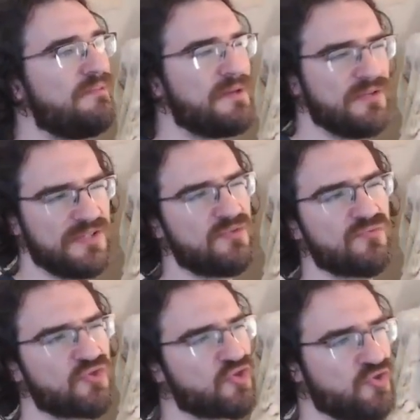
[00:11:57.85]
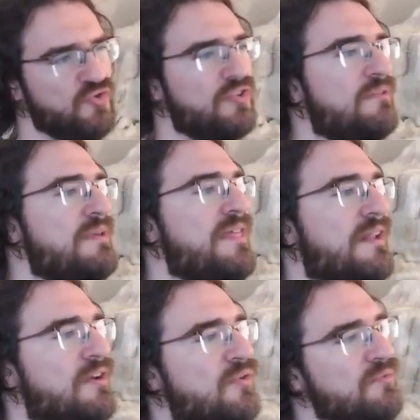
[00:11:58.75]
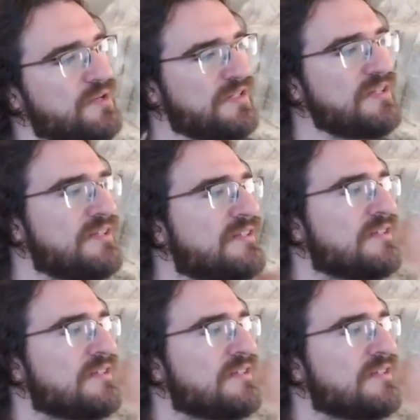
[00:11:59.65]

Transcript: because it shouldn't be that long, but it is still